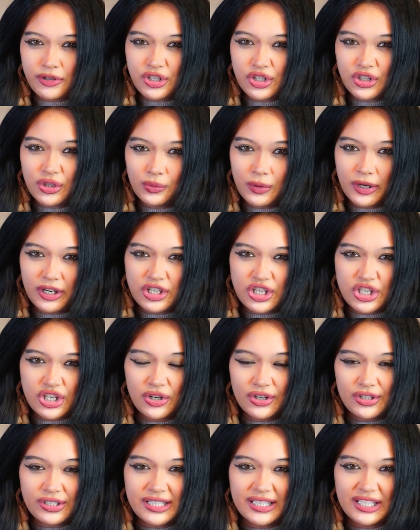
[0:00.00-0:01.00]
the one
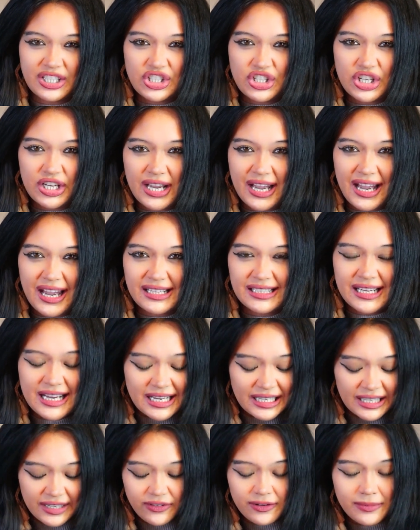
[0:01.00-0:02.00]
chanting jihad,
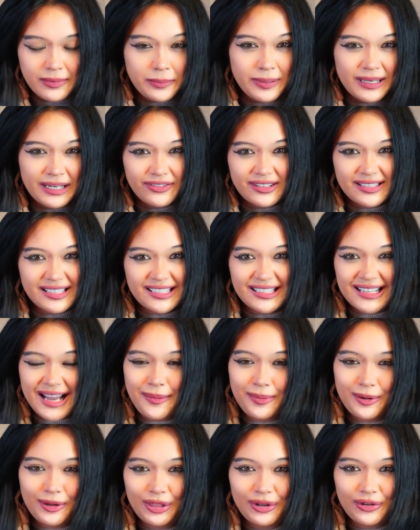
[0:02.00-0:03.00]
give him a bit of a
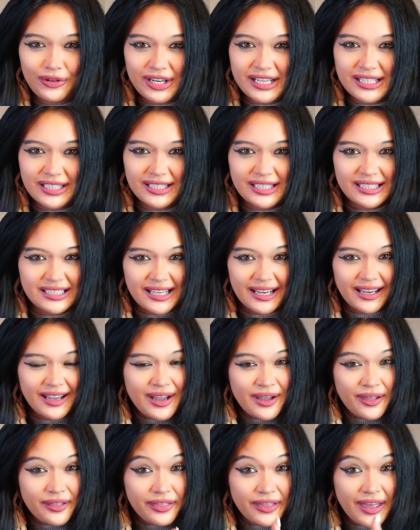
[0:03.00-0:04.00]
slap on the wrist and say,
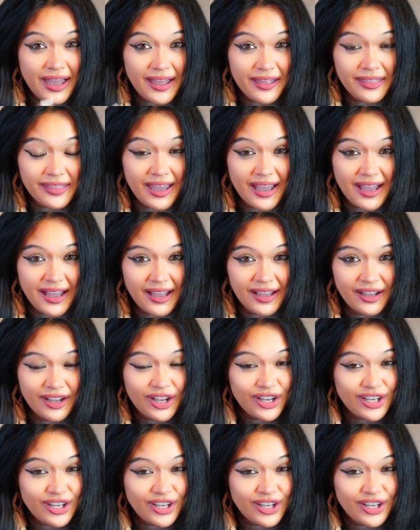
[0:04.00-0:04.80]
there,